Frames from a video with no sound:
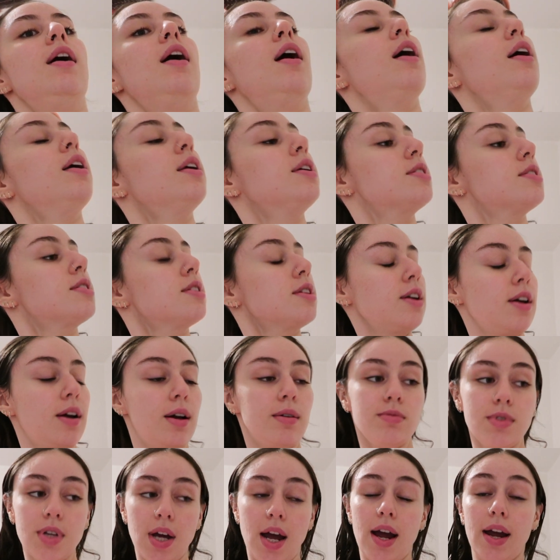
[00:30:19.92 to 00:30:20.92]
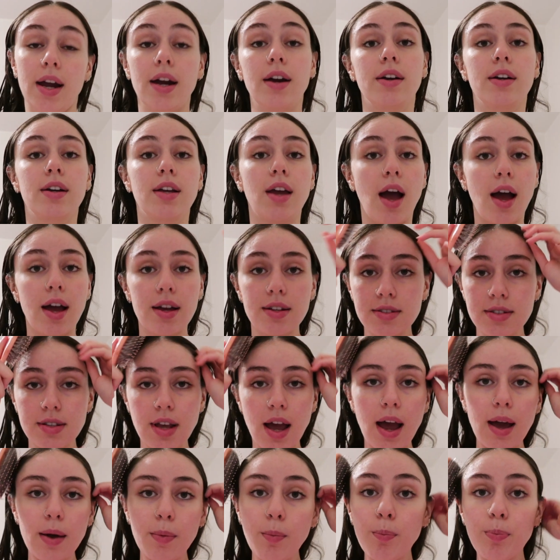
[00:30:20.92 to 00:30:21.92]
honestly, I'm tired, guys.
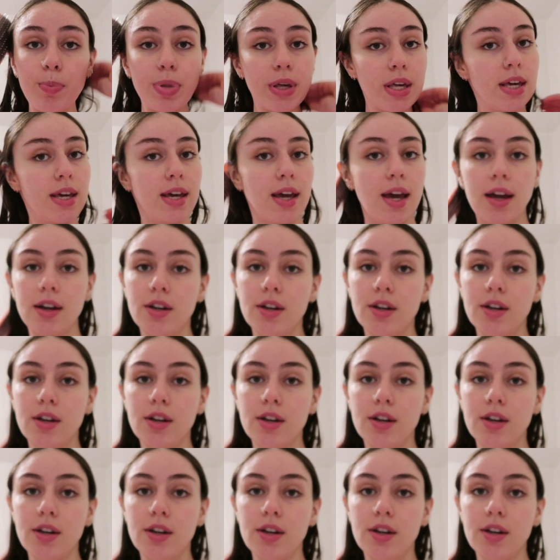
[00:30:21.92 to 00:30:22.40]
I'm beat,